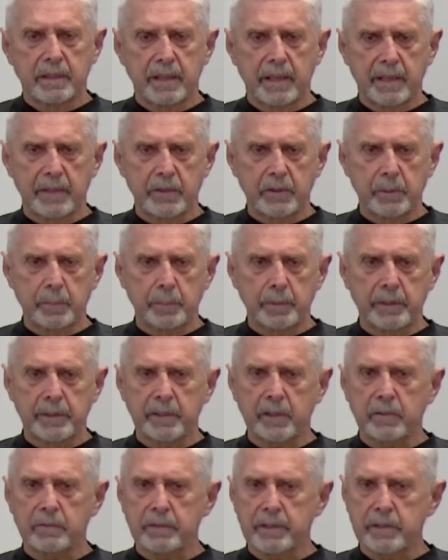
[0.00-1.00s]
Are you being
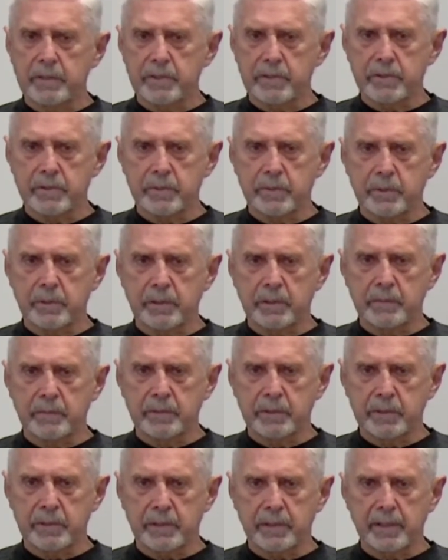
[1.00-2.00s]
a great steward of
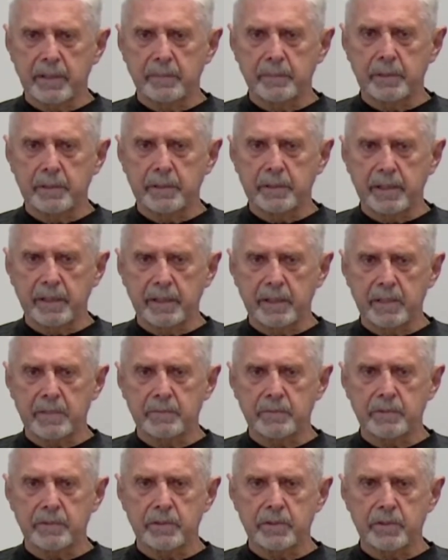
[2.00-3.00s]
your time and talents
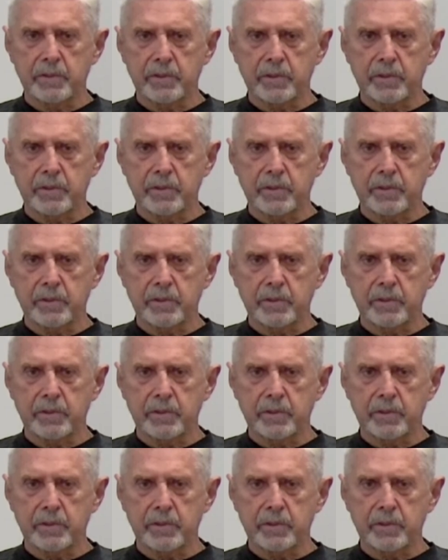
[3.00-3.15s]
for the